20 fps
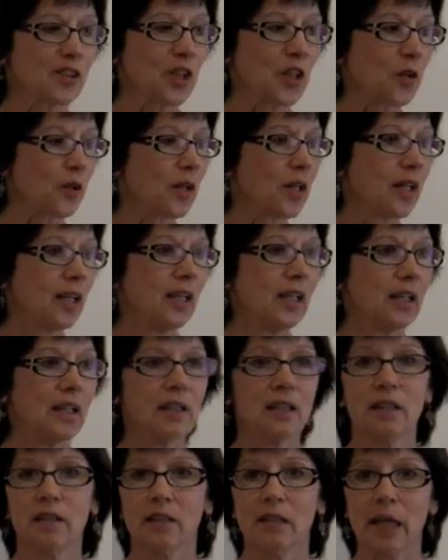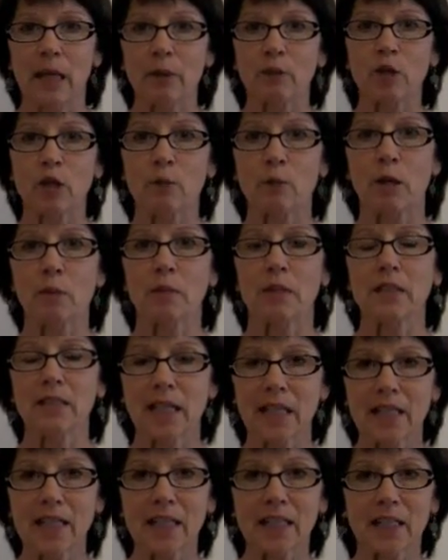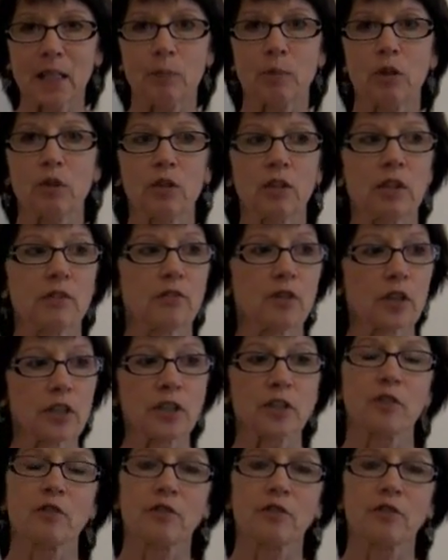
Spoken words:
So I went about my day and I kept hearing the voice.